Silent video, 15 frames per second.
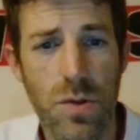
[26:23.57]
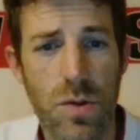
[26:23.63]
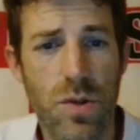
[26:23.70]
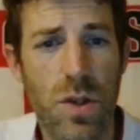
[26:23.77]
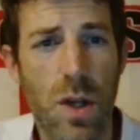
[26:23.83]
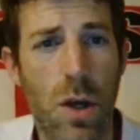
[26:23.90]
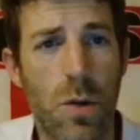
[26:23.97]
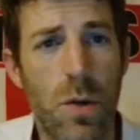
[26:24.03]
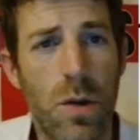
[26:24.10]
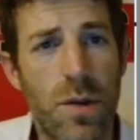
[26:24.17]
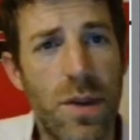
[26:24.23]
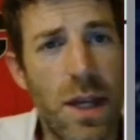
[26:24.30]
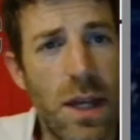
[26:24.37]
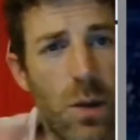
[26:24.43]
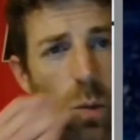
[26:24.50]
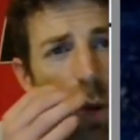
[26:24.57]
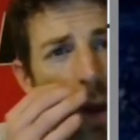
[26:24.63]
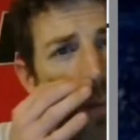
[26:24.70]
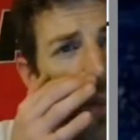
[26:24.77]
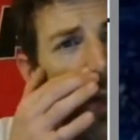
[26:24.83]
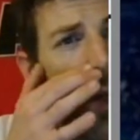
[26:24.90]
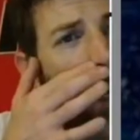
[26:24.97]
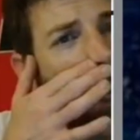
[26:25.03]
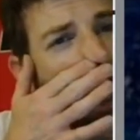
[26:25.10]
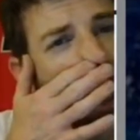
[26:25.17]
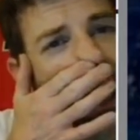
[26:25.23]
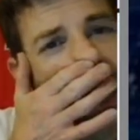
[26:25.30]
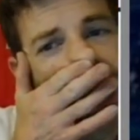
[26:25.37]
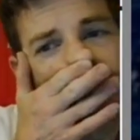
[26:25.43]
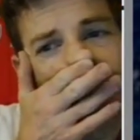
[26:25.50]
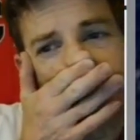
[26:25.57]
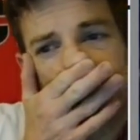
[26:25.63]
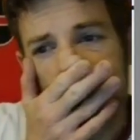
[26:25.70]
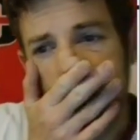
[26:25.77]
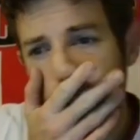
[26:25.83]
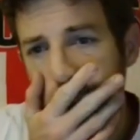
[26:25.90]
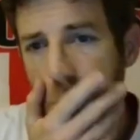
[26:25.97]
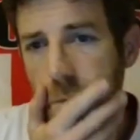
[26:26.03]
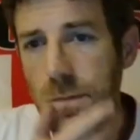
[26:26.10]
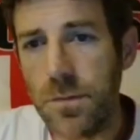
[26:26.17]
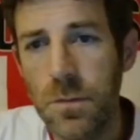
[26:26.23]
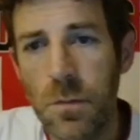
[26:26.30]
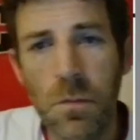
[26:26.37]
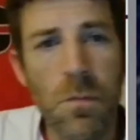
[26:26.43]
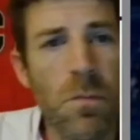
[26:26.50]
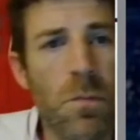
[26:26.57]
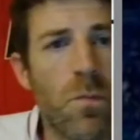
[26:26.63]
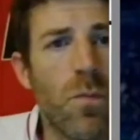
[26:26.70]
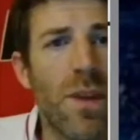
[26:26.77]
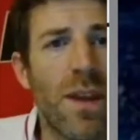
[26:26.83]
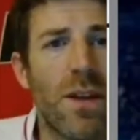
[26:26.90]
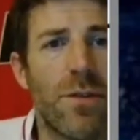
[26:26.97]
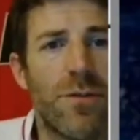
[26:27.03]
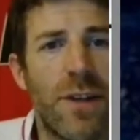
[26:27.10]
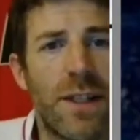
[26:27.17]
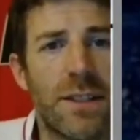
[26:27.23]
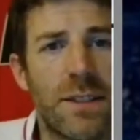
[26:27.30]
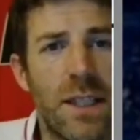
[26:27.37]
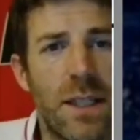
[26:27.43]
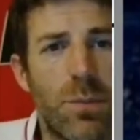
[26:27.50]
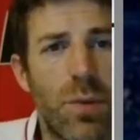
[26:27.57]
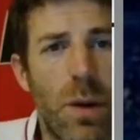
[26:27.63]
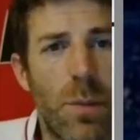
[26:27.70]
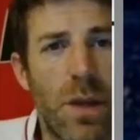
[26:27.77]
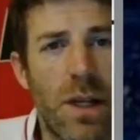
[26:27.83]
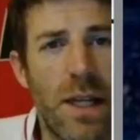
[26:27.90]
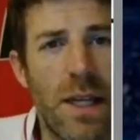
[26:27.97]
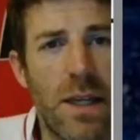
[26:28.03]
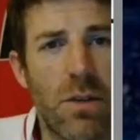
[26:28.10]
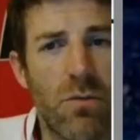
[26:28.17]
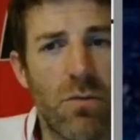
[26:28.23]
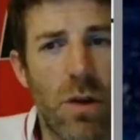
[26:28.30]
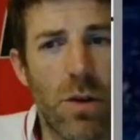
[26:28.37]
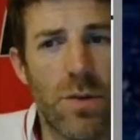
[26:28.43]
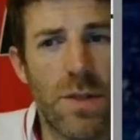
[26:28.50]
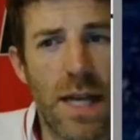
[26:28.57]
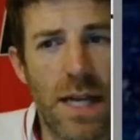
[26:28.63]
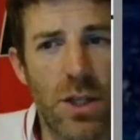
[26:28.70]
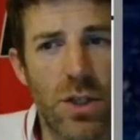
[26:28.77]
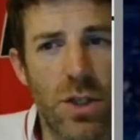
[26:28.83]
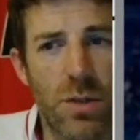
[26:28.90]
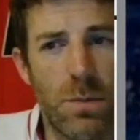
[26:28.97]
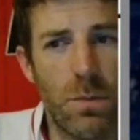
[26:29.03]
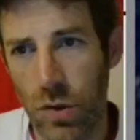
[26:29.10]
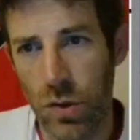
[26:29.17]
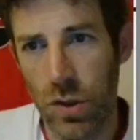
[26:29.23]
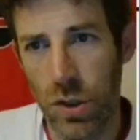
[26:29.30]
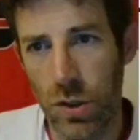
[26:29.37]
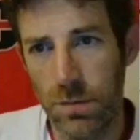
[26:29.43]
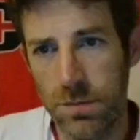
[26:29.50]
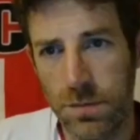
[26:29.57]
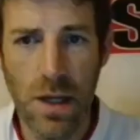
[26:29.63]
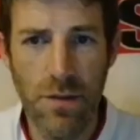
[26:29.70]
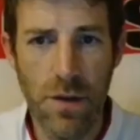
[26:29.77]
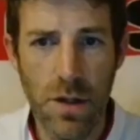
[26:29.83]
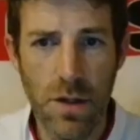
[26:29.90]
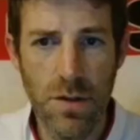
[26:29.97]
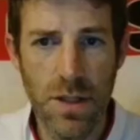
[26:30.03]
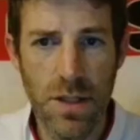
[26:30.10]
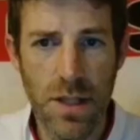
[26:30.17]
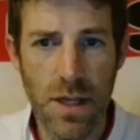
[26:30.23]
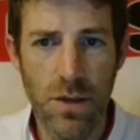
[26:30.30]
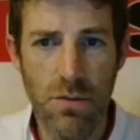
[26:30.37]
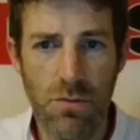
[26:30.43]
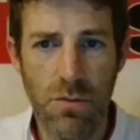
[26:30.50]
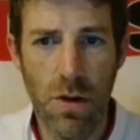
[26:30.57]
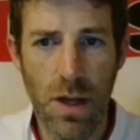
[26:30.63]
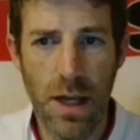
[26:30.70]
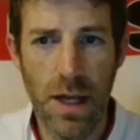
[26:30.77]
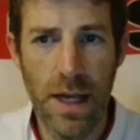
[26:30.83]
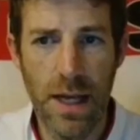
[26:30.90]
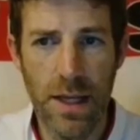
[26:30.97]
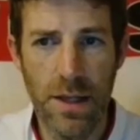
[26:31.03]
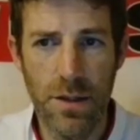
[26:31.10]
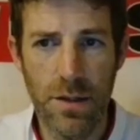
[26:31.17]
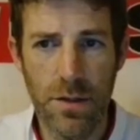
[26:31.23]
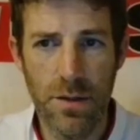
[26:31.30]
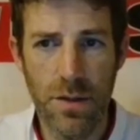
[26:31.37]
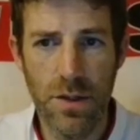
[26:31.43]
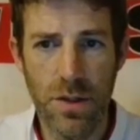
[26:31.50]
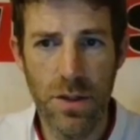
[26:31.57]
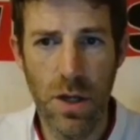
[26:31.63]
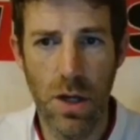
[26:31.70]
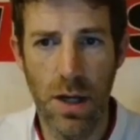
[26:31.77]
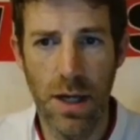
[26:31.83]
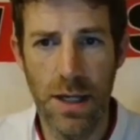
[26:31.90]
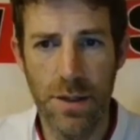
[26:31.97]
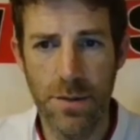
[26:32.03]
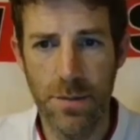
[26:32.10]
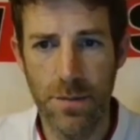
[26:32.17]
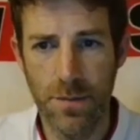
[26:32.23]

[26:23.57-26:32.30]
So the website is fantasypremierleaguerotation.com. If you notice down the right hand side,